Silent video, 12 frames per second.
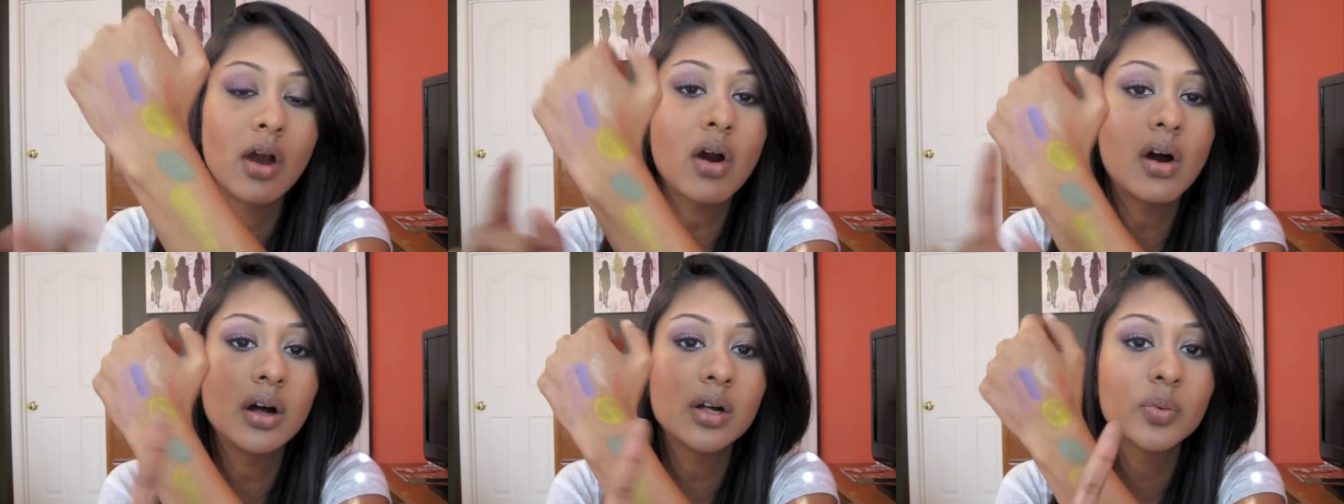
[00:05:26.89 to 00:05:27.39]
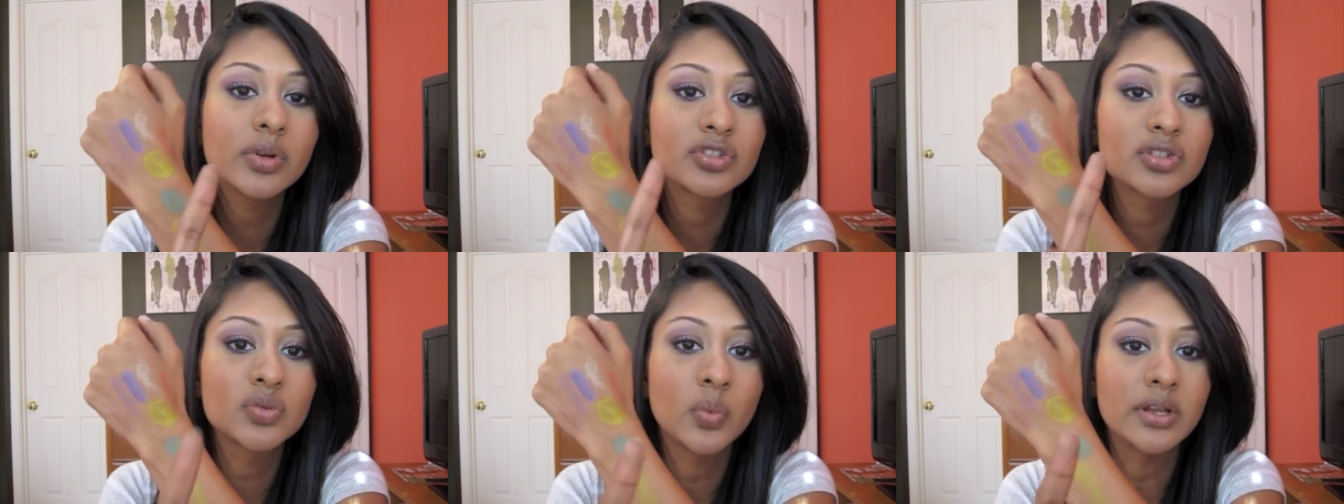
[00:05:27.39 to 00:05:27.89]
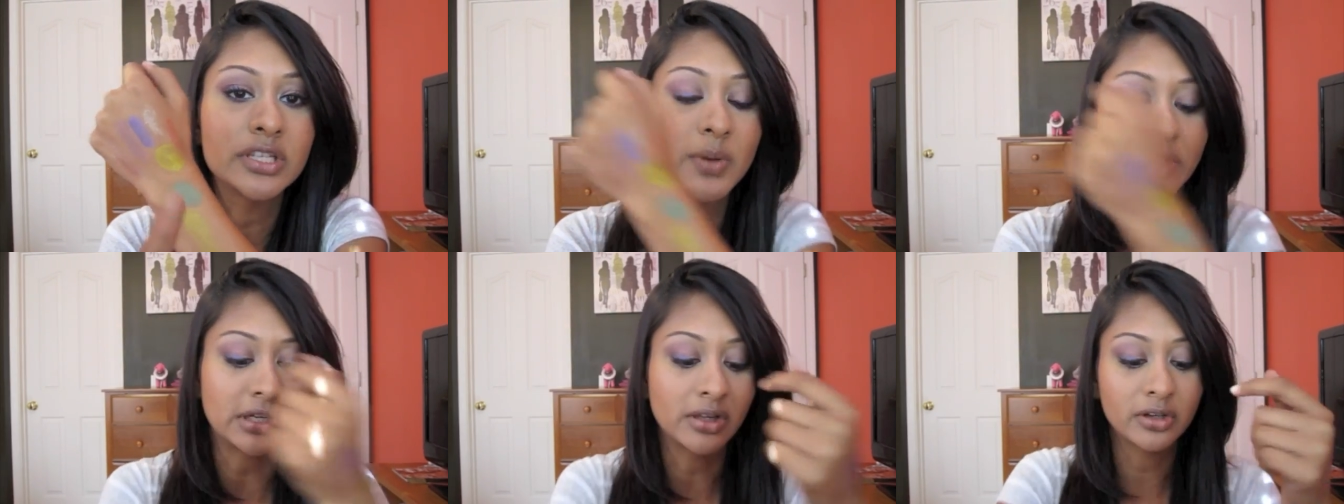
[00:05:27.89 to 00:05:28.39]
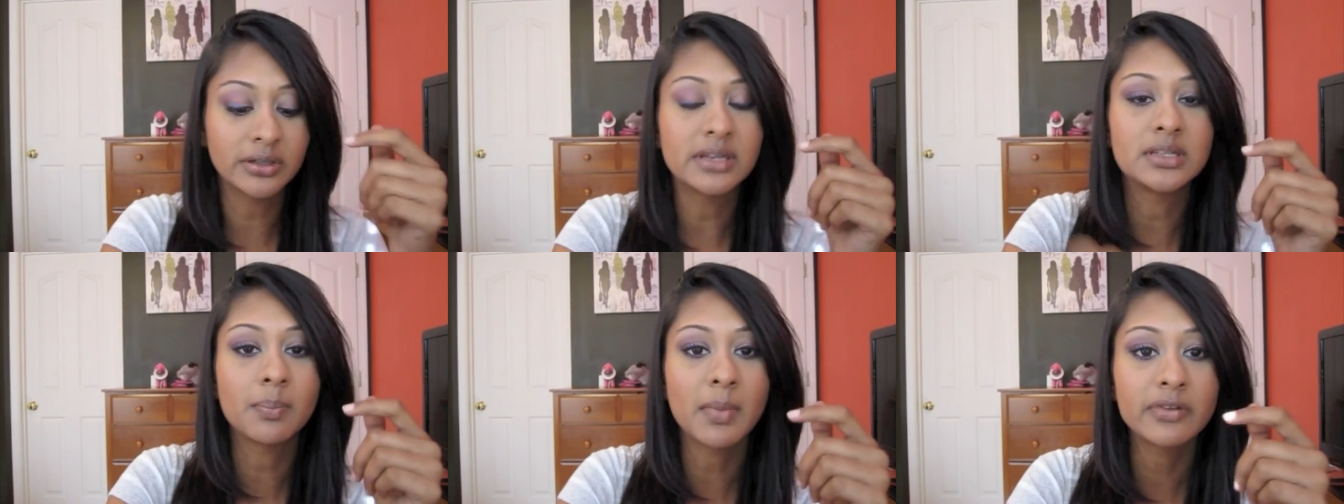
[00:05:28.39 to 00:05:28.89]
All with just one swipe. I literally
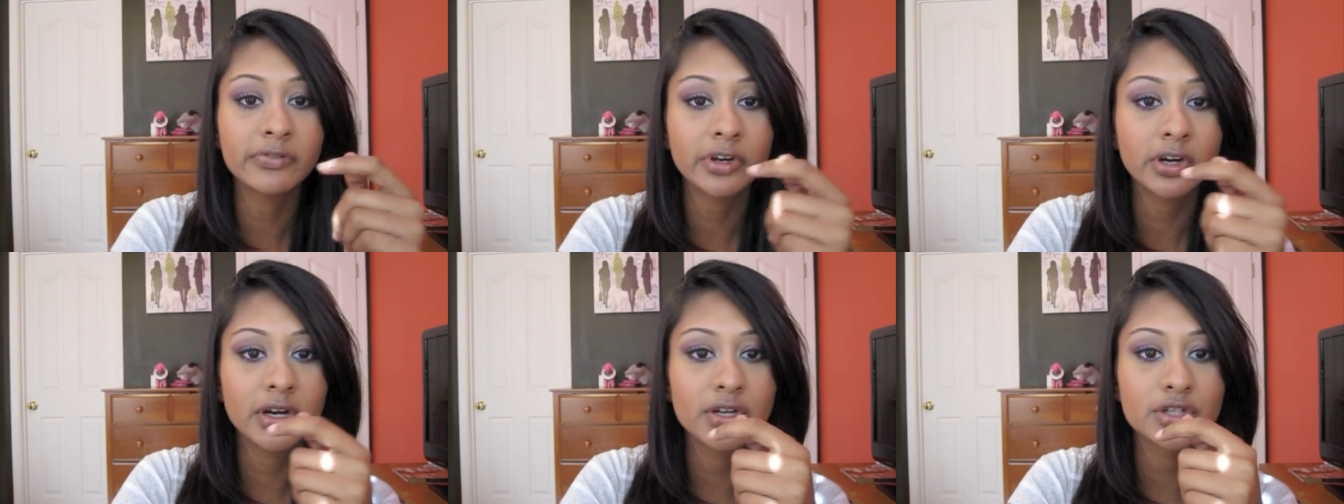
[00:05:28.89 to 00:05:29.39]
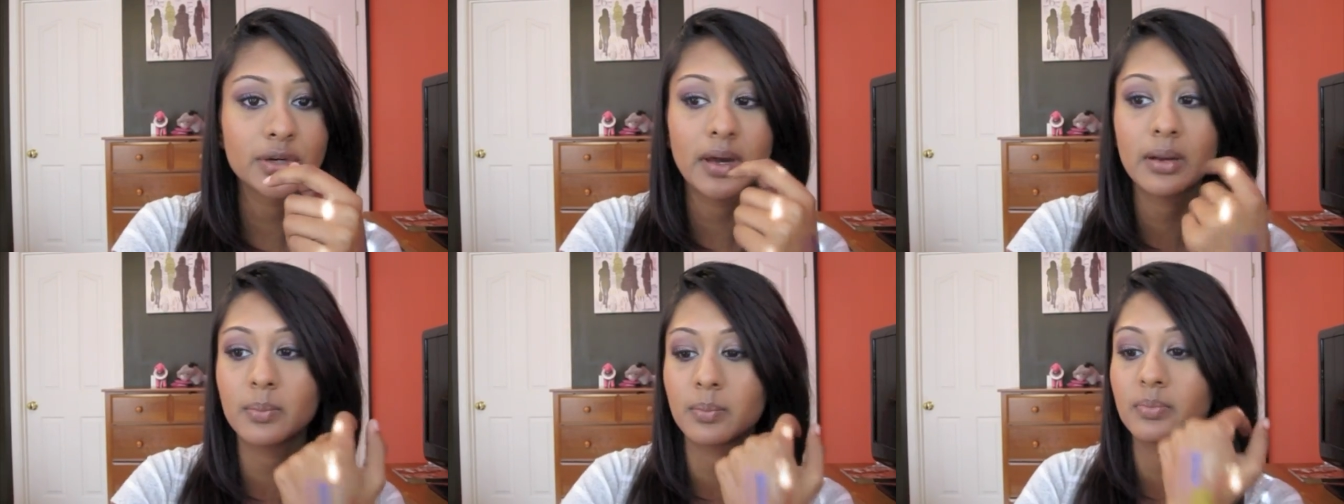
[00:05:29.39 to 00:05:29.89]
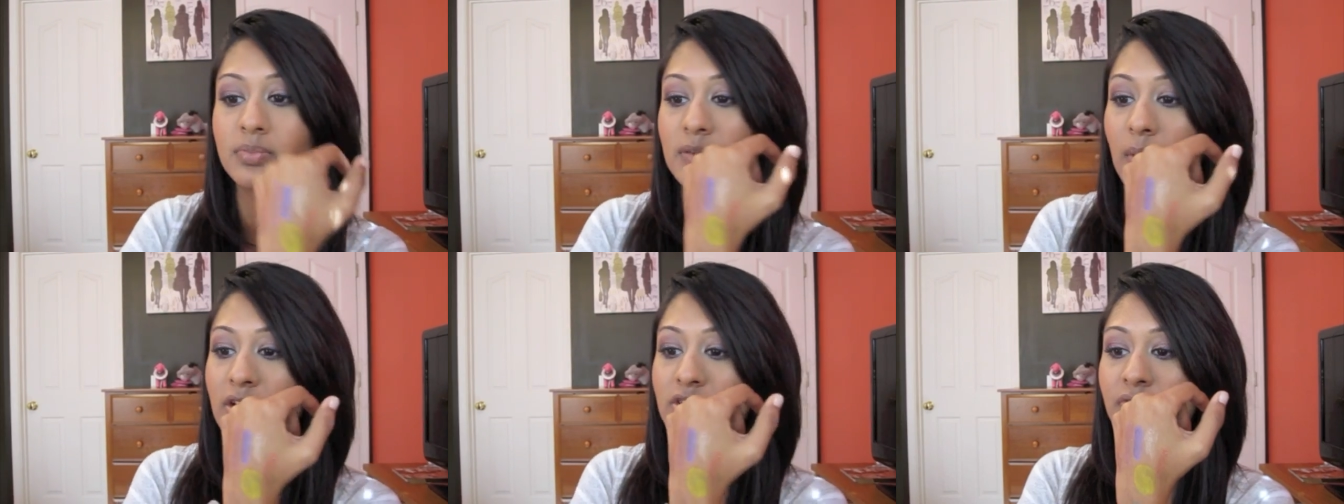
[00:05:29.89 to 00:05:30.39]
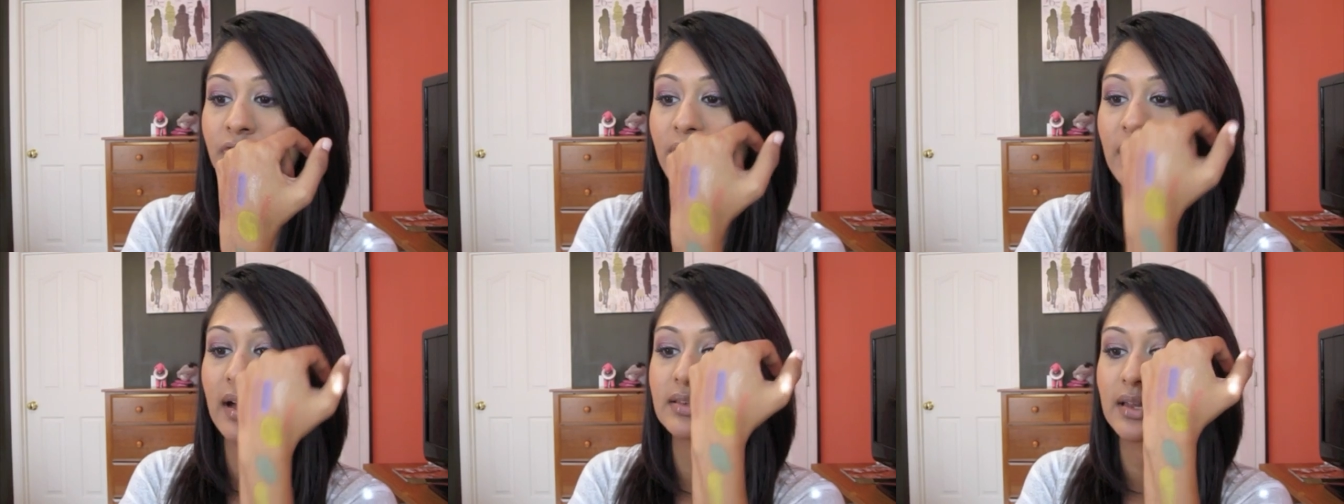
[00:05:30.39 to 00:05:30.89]
dipped my finger into it, swatched it for you
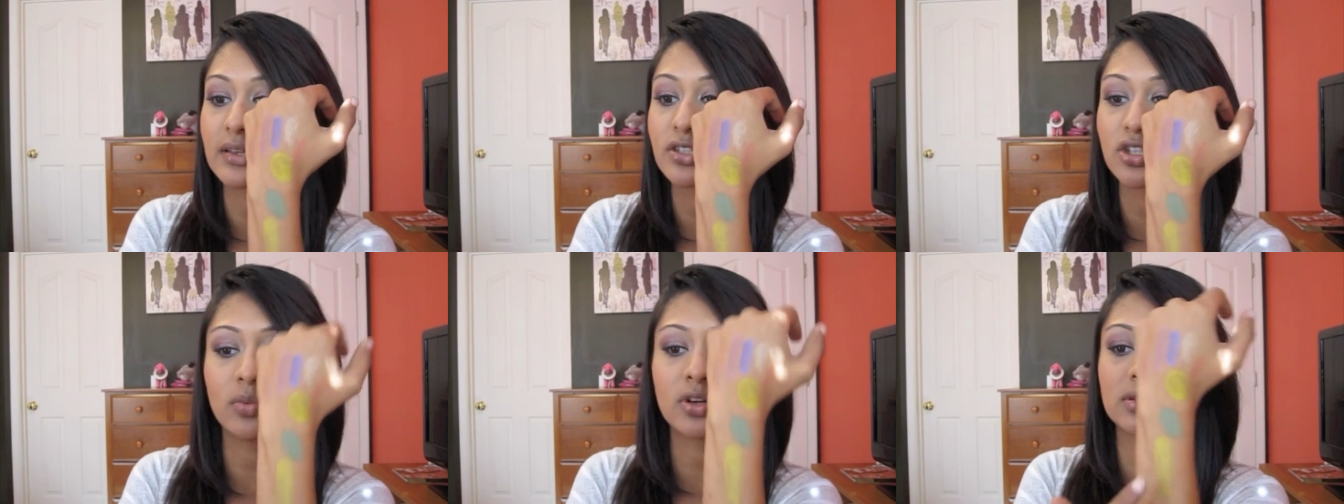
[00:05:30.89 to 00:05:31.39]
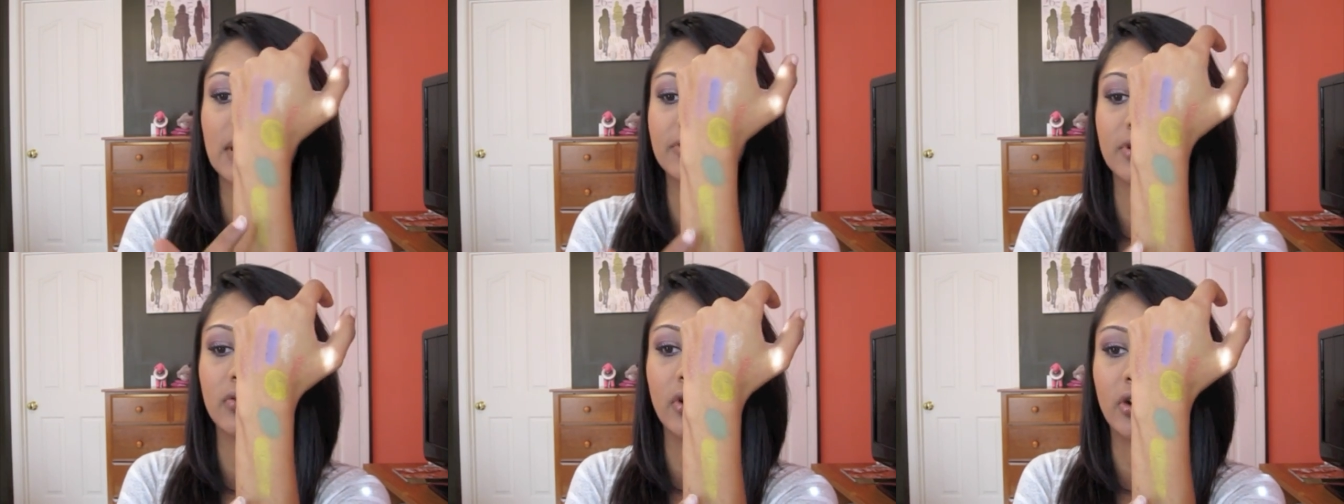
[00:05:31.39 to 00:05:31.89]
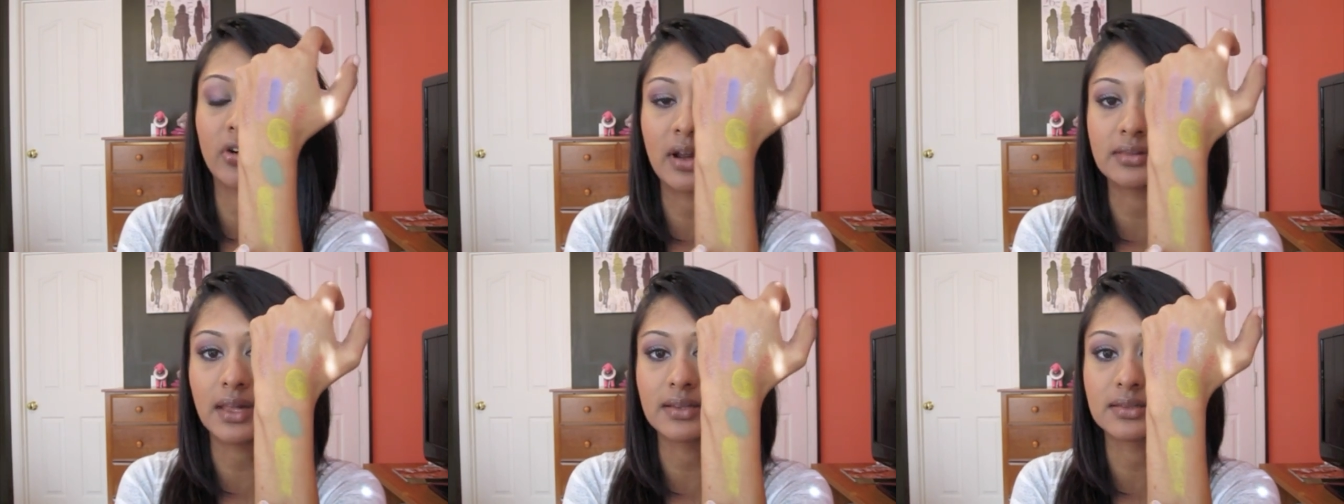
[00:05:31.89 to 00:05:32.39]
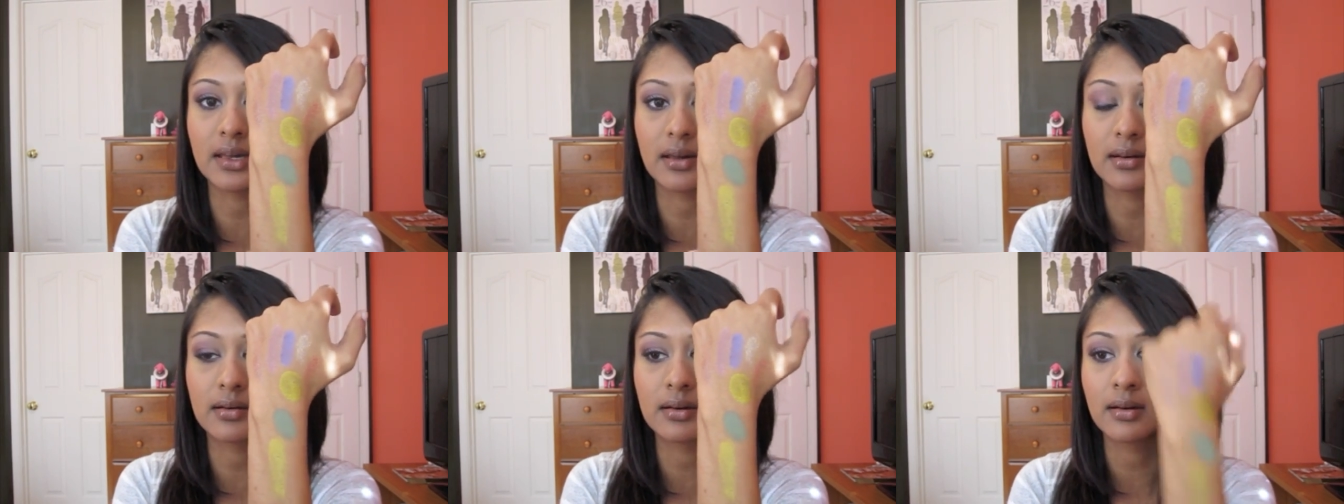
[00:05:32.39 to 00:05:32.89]
guys, and I had so much left over to create that
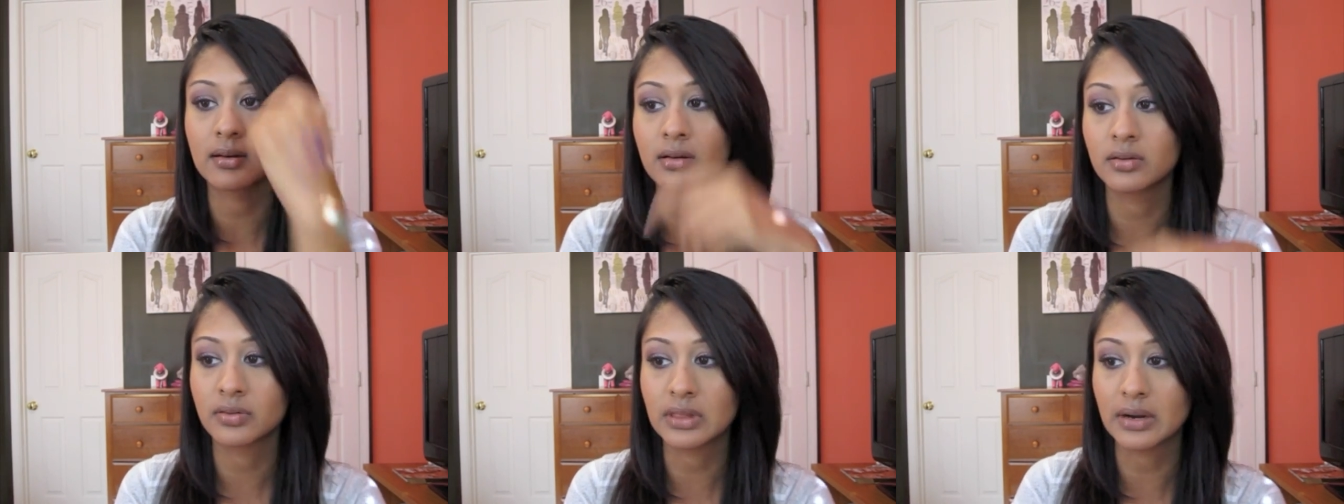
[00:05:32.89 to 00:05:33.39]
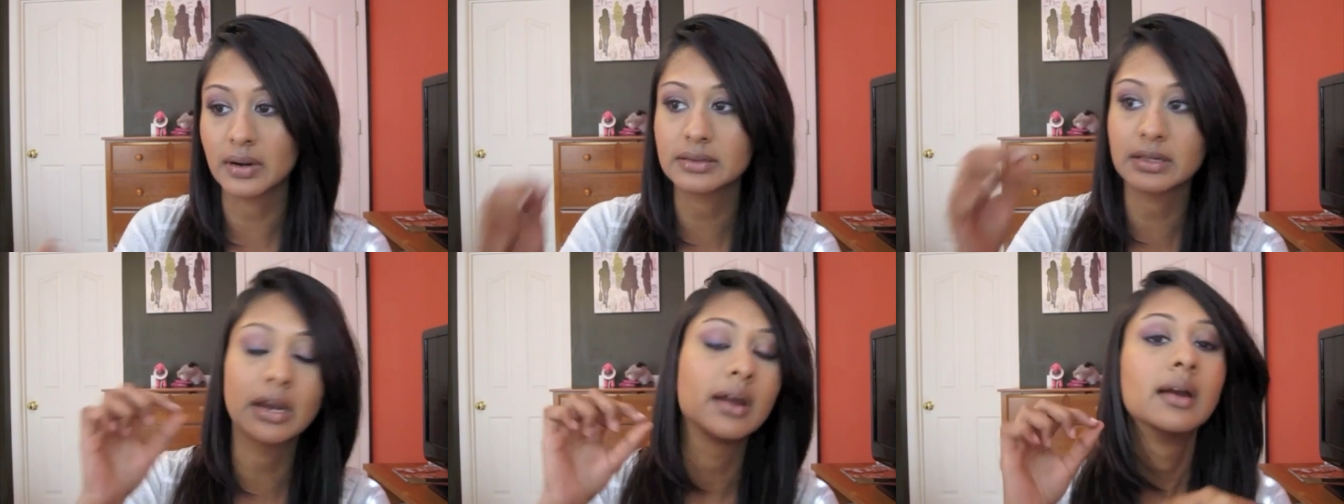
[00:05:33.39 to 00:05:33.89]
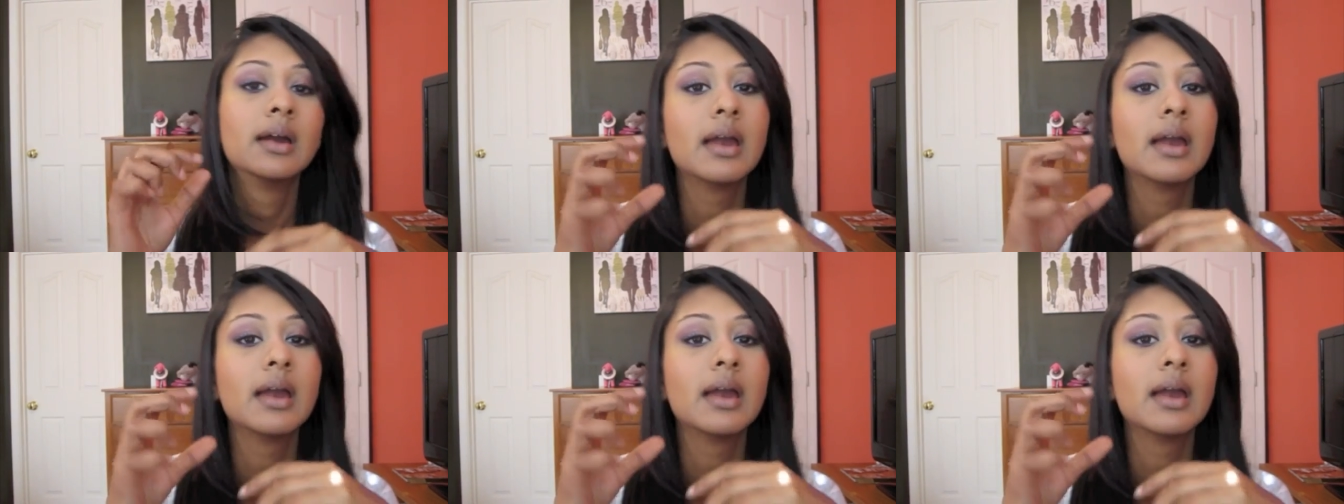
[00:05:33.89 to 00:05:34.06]
second thing right there.